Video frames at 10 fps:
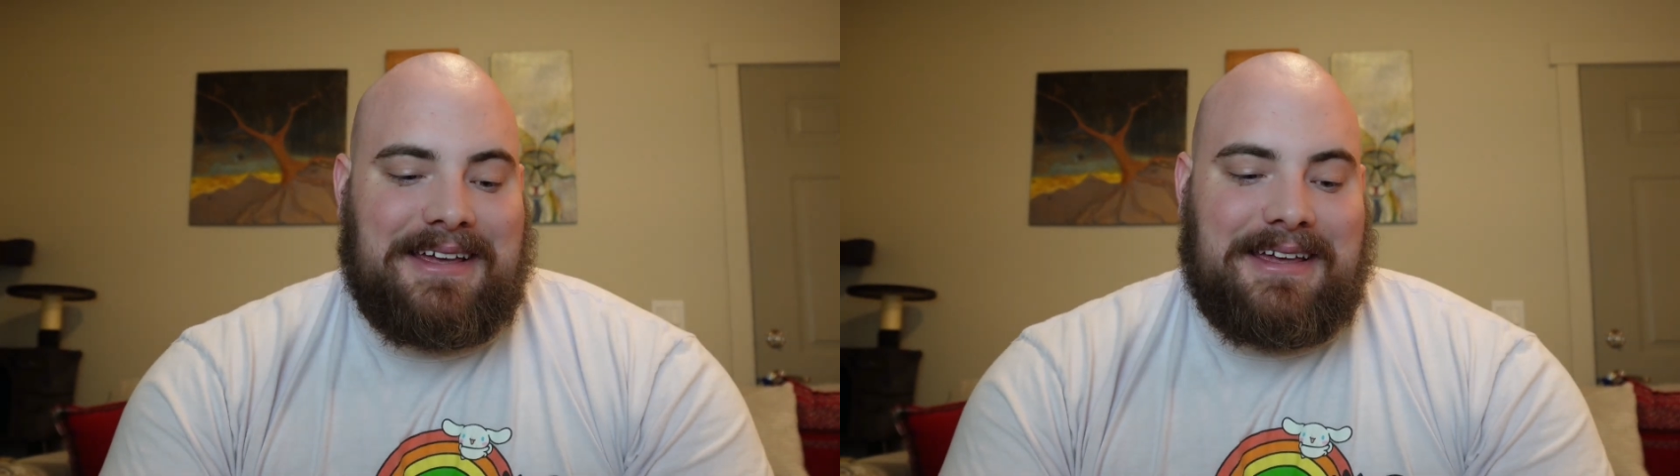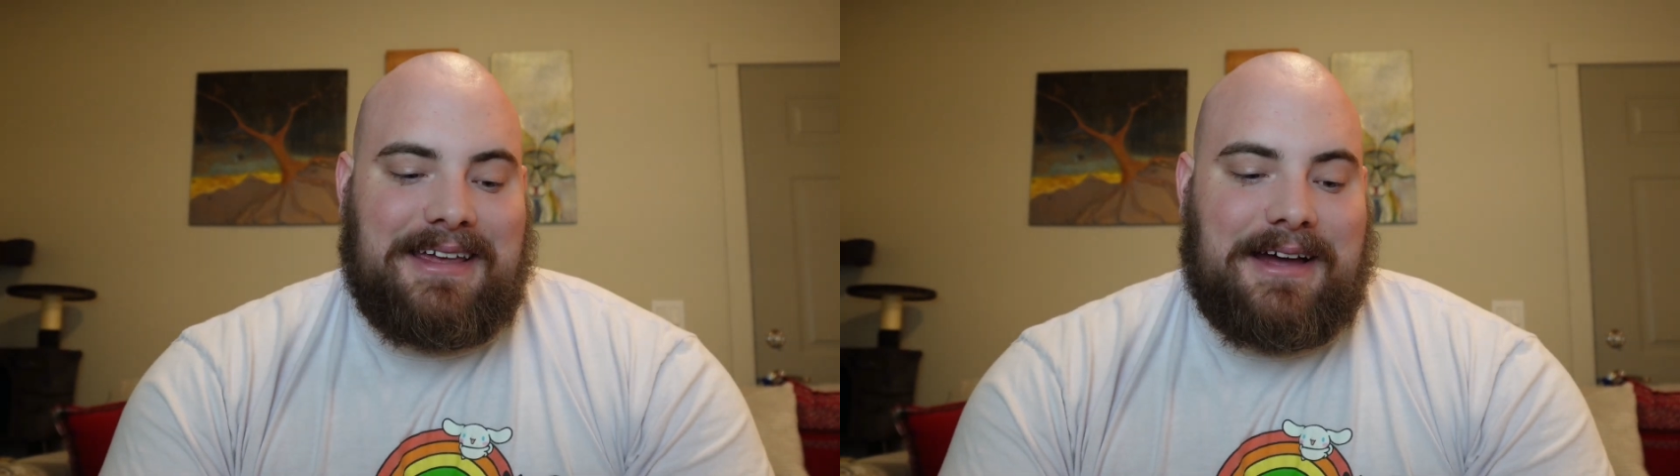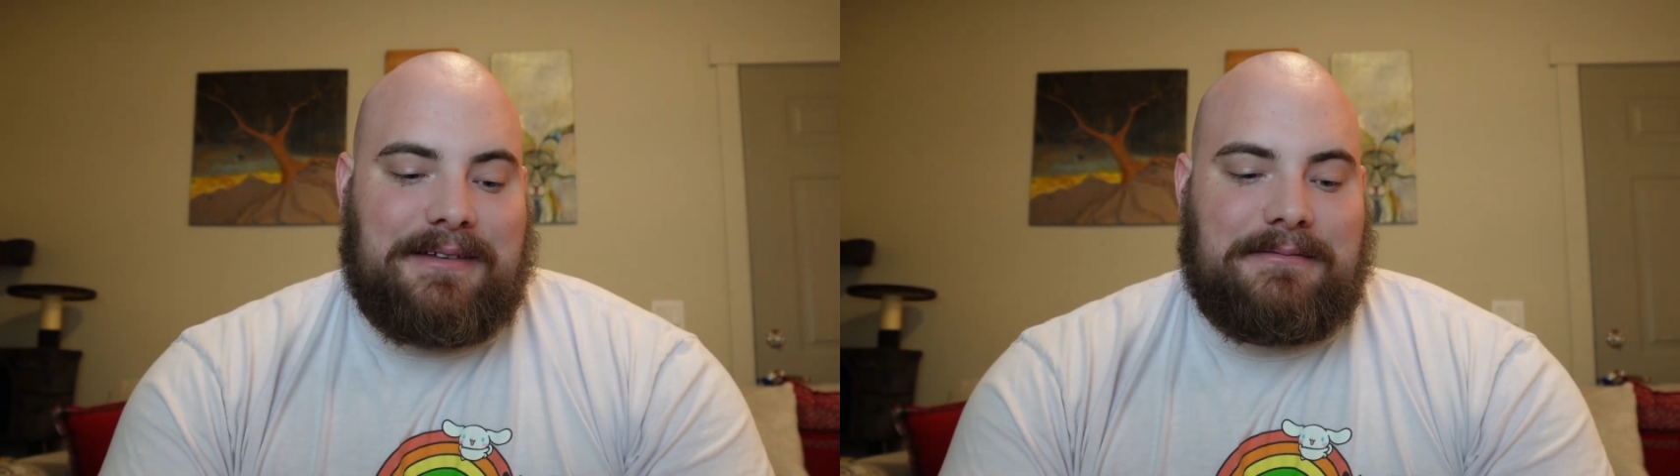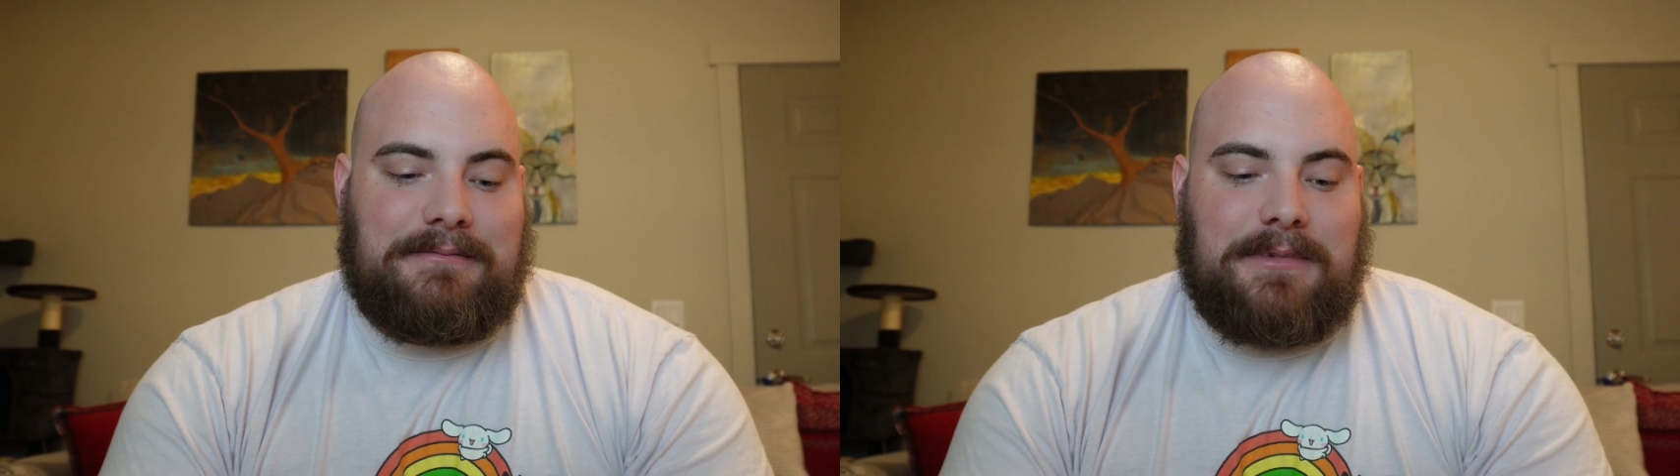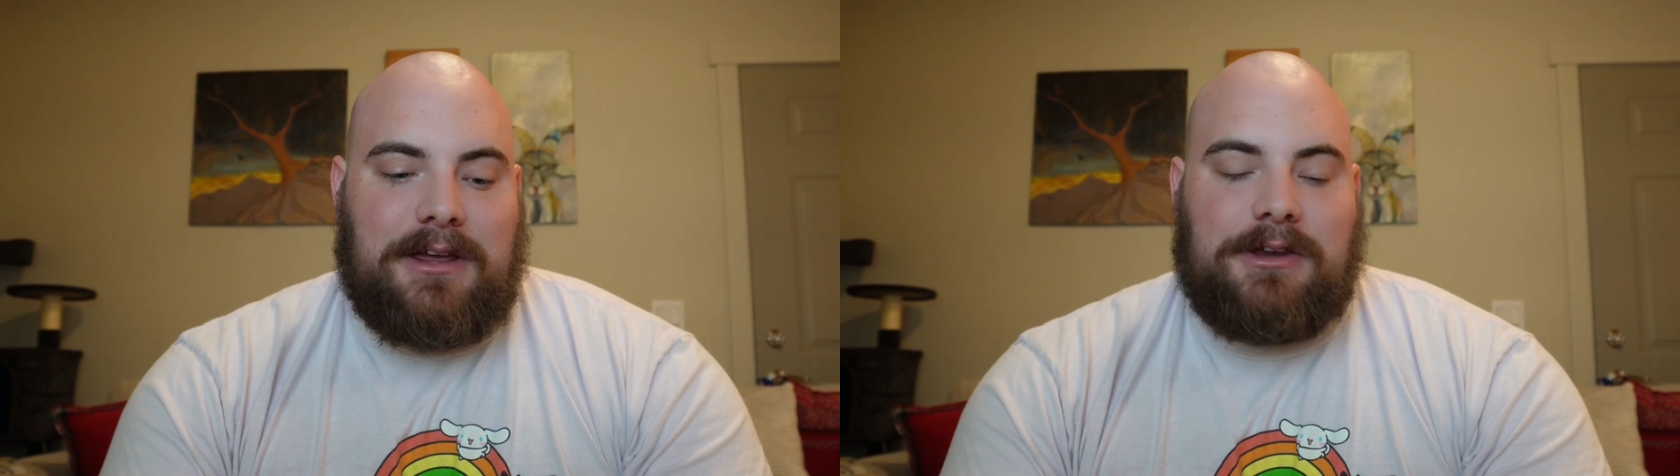Yeah,
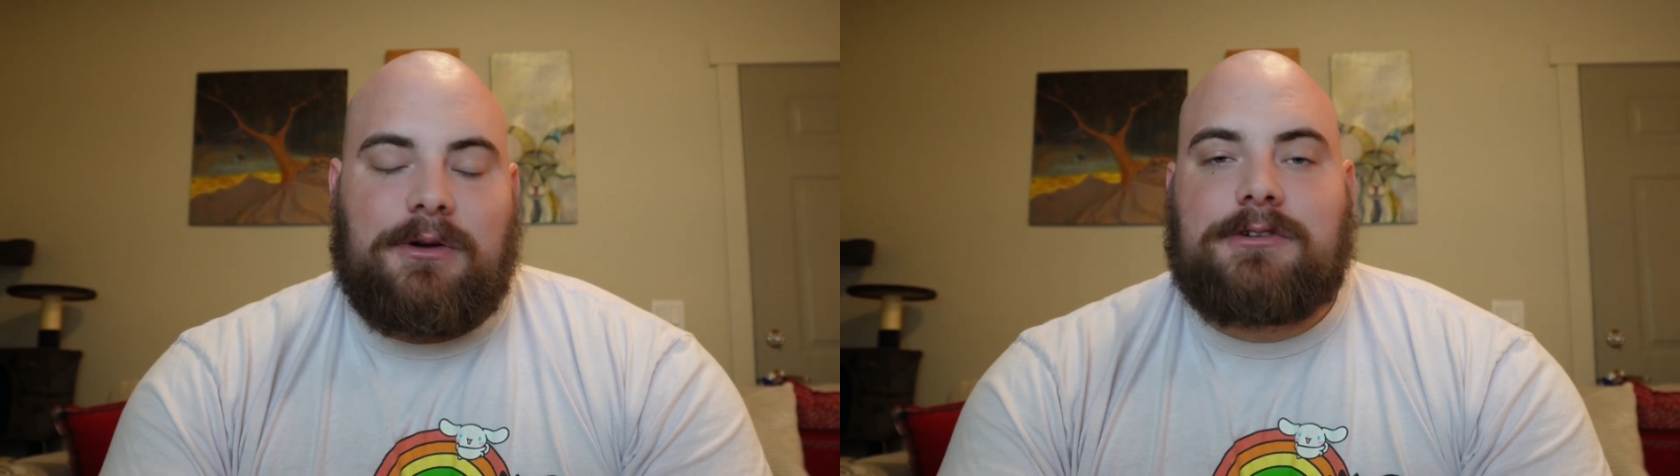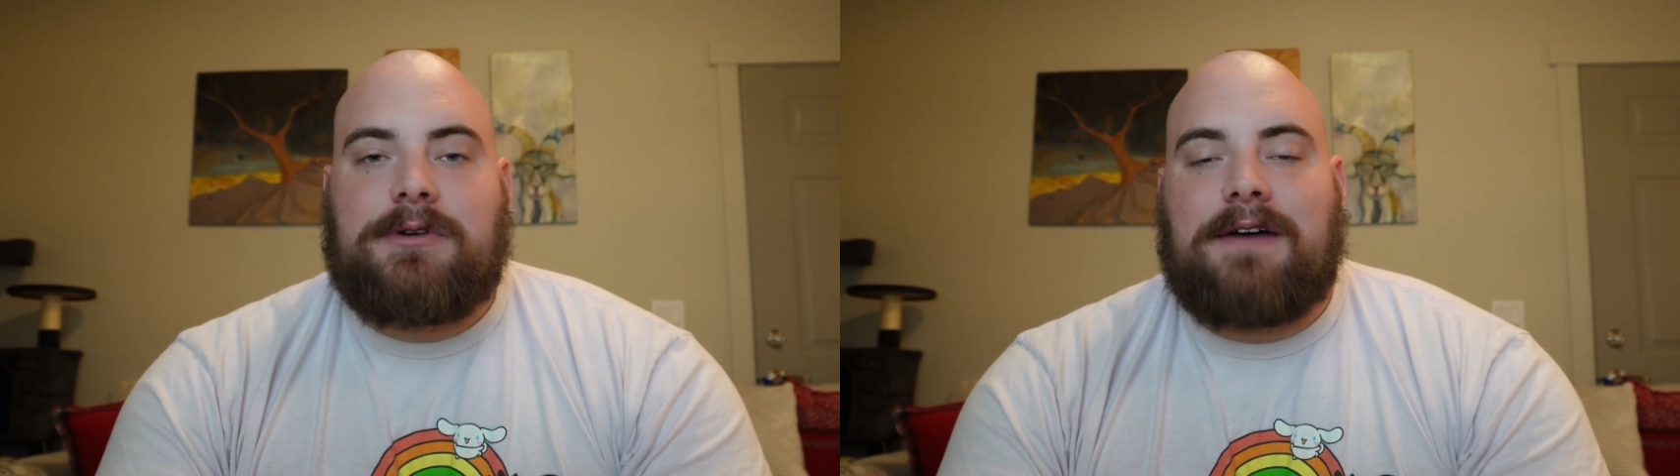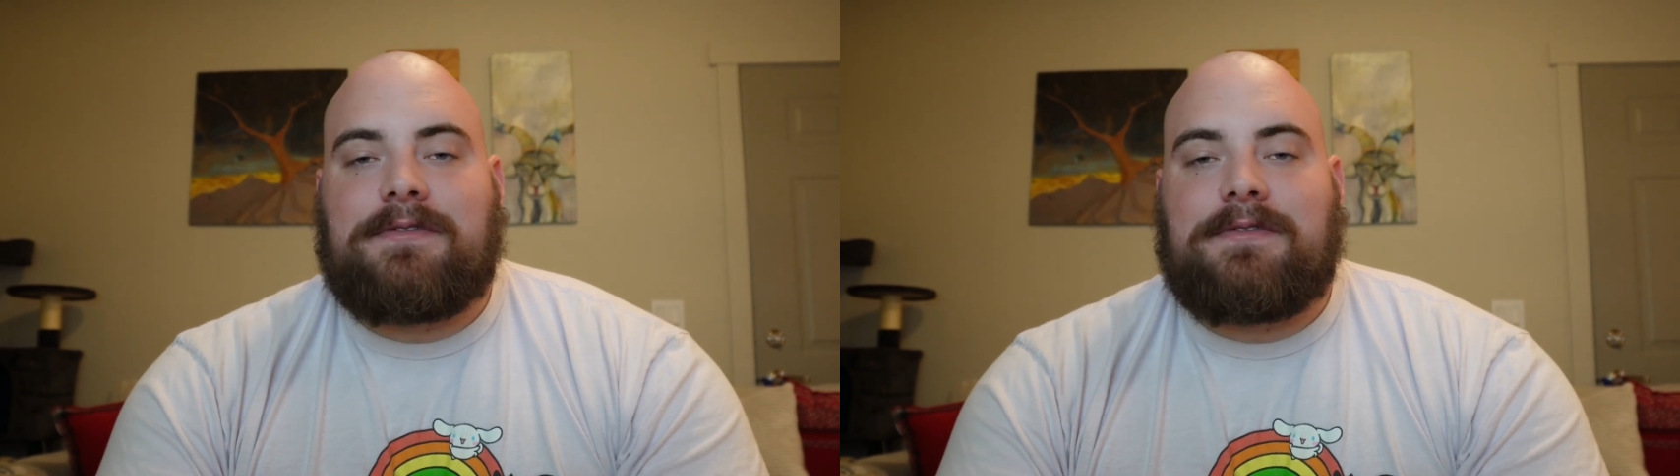and you also have